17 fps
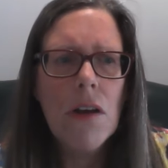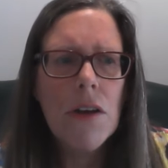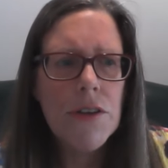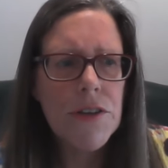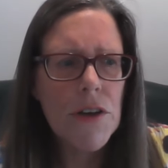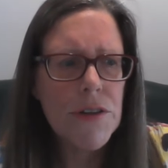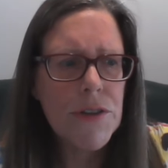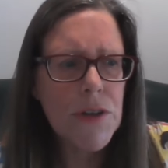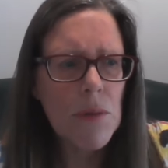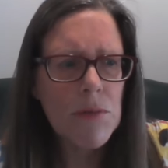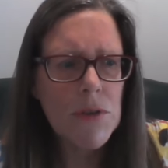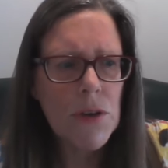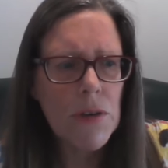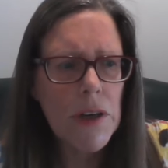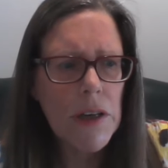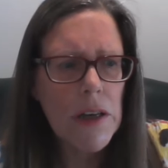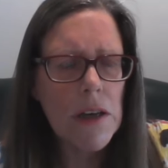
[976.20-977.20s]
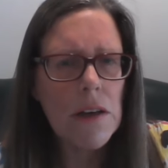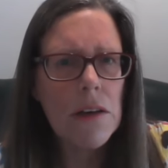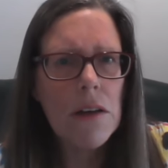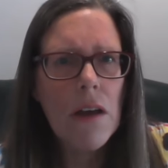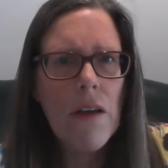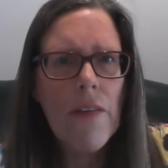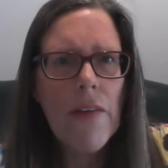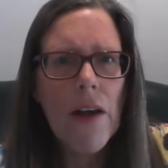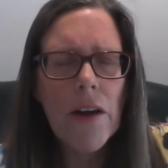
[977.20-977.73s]
So stop doing it.
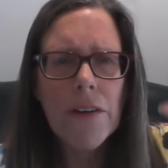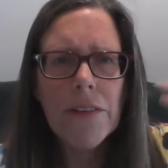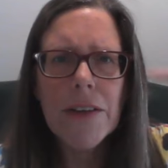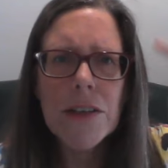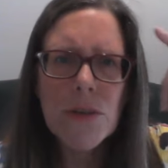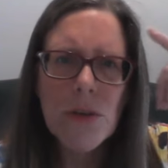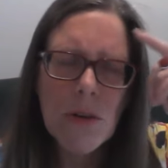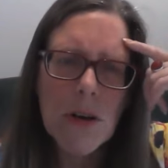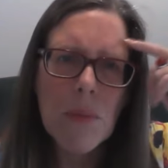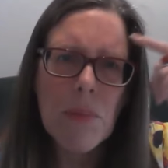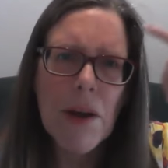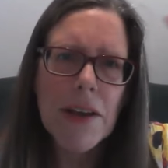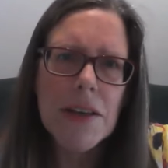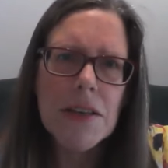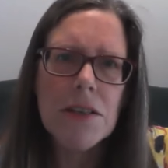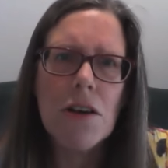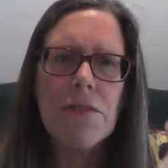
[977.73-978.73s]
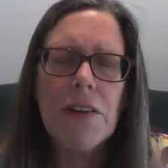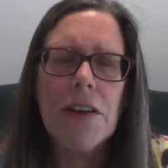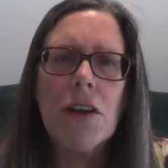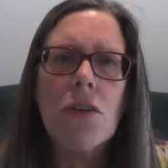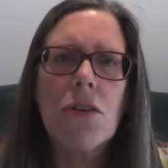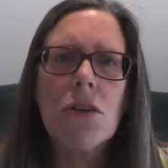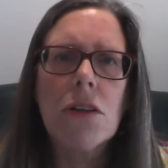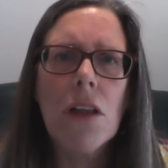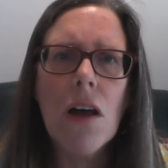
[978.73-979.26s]
Only talk about yourself in a
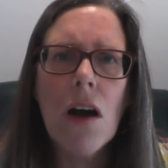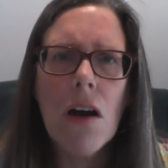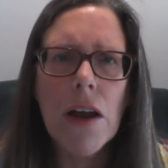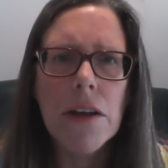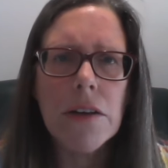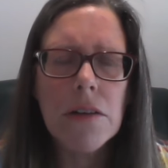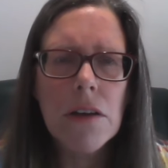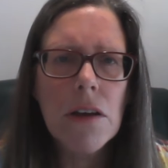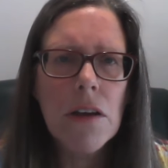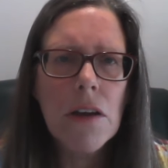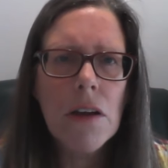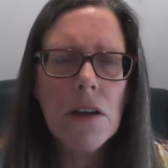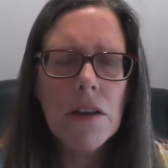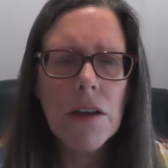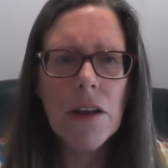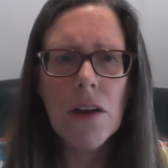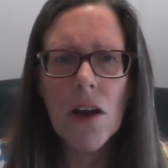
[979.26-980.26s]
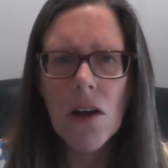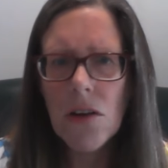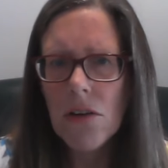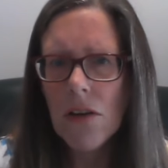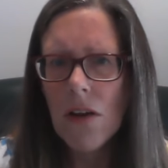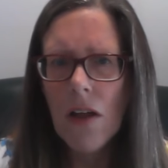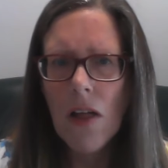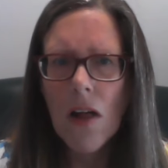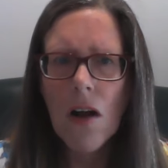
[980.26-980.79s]
good light. You know,
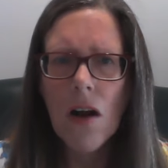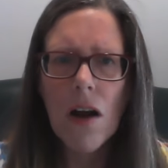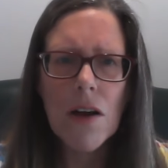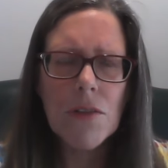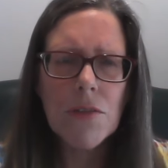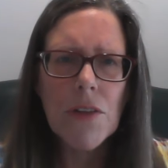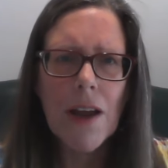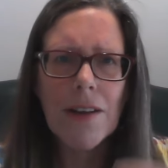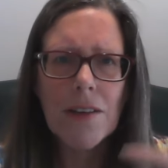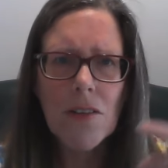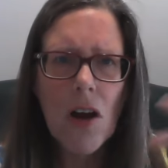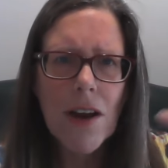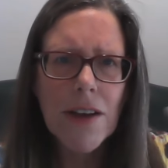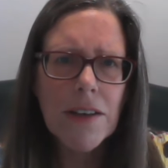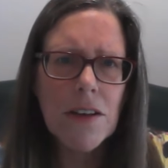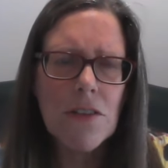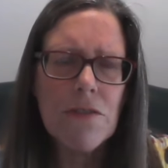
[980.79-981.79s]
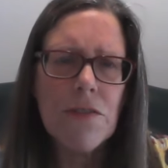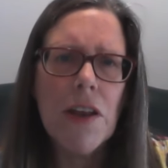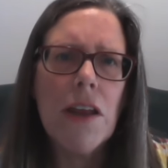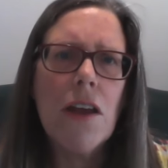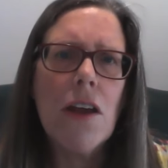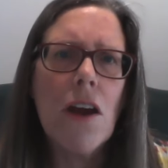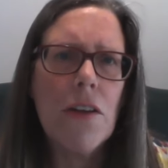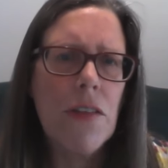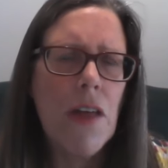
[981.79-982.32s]
like I did a
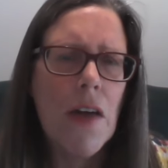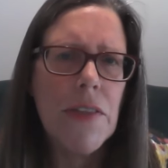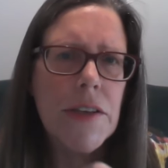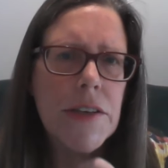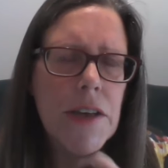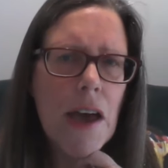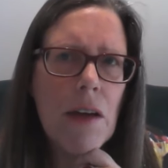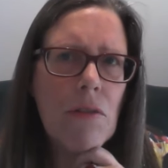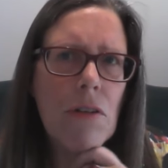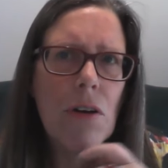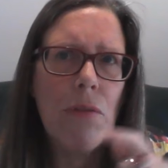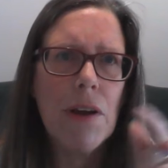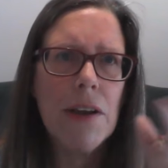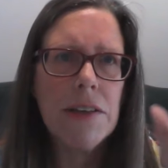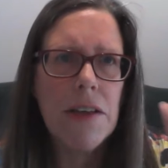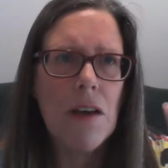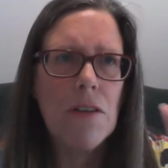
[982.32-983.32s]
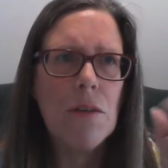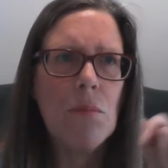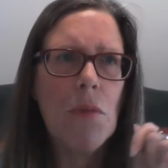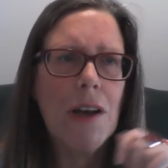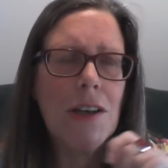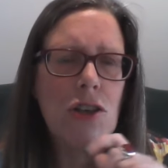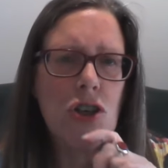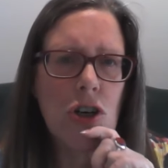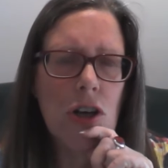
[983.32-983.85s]
video the other day where I went down in
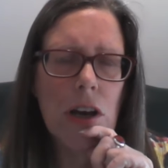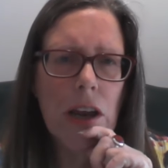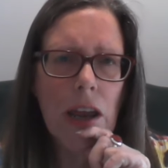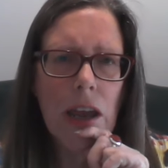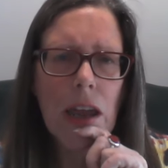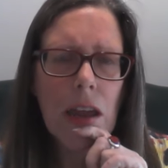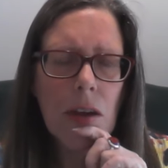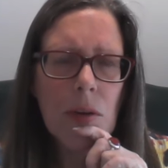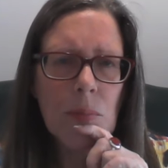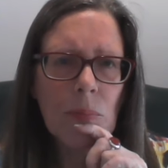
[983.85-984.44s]
my tree.